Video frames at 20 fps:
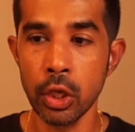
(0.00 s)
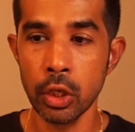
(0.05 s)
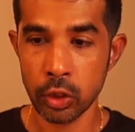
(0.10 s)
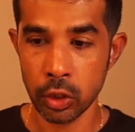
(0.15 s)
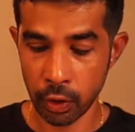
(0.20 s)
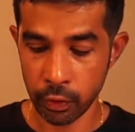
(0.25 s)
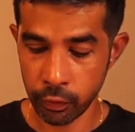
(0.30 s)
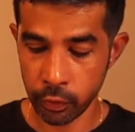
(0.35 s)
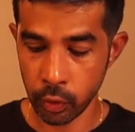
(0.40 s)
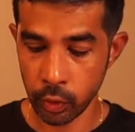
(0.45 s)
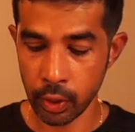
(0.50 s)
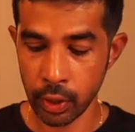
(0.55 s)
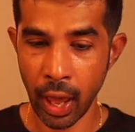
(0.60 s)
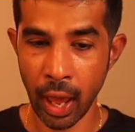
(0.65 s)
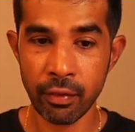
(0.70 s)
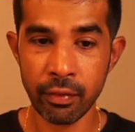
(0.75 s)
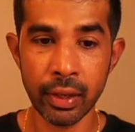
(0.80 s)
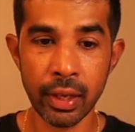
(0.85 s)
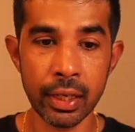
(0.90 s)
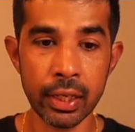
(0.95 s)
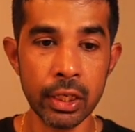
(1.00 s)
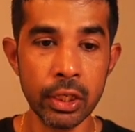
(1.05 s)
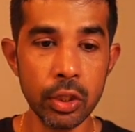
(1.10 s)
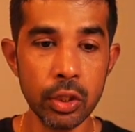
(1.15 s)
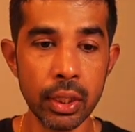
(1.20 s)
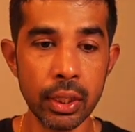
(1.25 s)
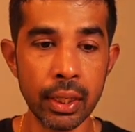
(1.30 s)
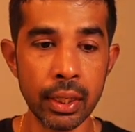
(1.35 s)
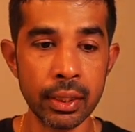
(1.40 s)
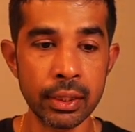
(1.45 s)
So if you navigate into
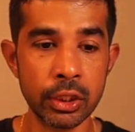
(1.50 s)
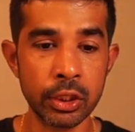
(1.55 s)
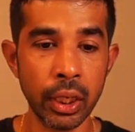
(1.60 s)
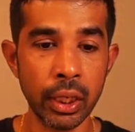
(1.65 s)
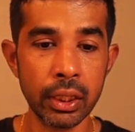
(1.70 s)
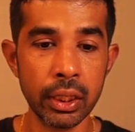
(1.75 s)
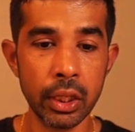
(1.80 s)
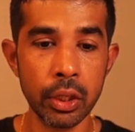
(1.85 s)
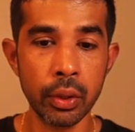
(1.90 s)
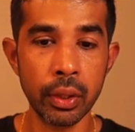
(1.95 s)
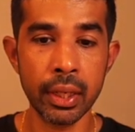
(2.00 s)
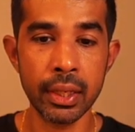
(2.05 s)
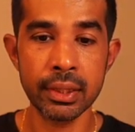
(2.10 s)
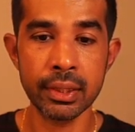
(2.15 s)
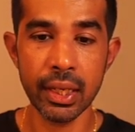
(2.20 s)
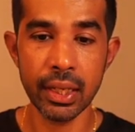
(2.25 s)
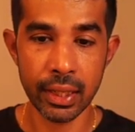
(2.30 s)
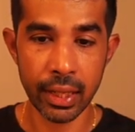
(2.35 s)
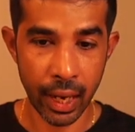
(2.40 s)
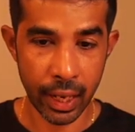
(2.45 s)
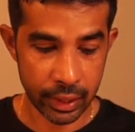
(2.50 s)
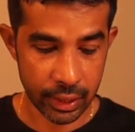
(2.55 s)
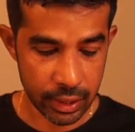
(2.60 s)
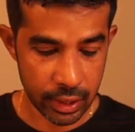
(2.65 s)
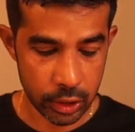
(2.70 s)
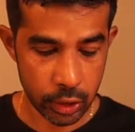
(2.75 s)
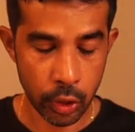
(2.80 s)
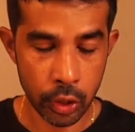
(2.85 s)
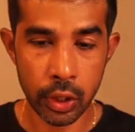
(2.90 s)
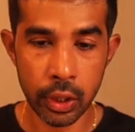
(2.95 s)
the constructor, you can see that this is
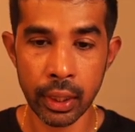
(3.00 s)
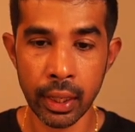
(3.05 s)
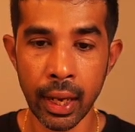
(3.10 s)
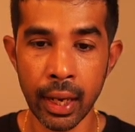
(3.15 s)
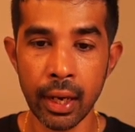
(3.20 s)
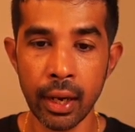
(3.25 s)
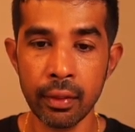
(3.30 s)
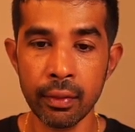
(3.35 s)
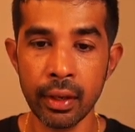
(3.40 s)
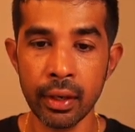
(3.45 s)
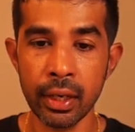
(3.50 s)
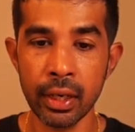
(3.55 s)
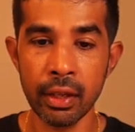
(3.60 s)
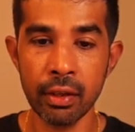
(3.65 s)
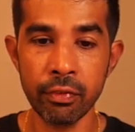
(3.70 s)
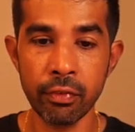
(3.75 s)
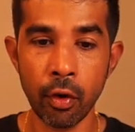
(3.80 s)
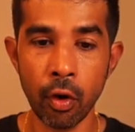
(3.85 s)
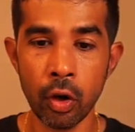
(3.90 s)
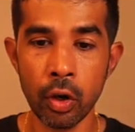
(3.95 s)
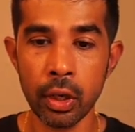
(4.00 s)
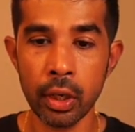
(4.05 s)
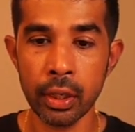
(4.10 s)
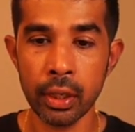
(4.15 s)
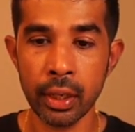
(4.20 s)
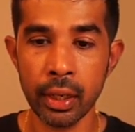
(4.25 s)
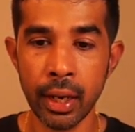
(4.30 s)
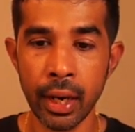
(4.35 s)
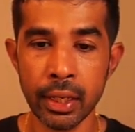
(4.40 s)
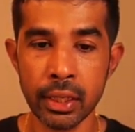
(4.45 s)
going to get the default
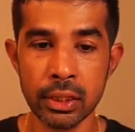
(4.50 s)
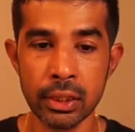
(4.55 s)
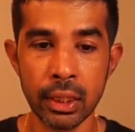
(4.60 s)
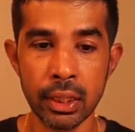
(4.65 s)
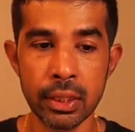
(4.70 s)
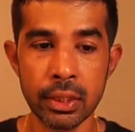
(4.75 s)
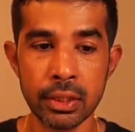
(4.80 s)
credential.